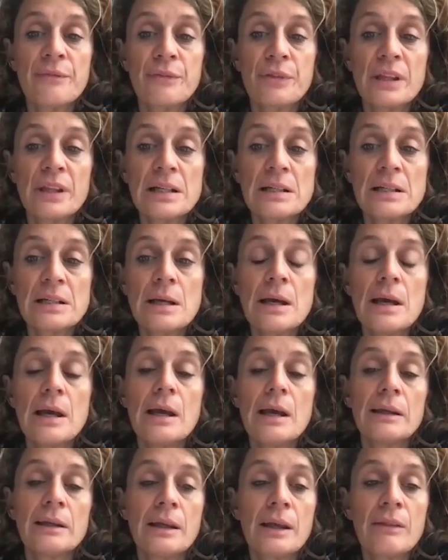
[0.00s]
has still
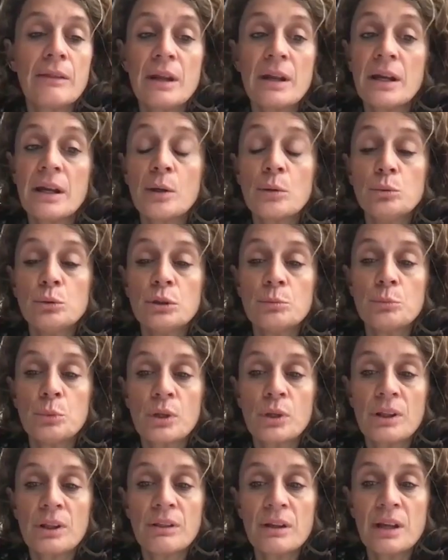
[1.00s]
not been assigned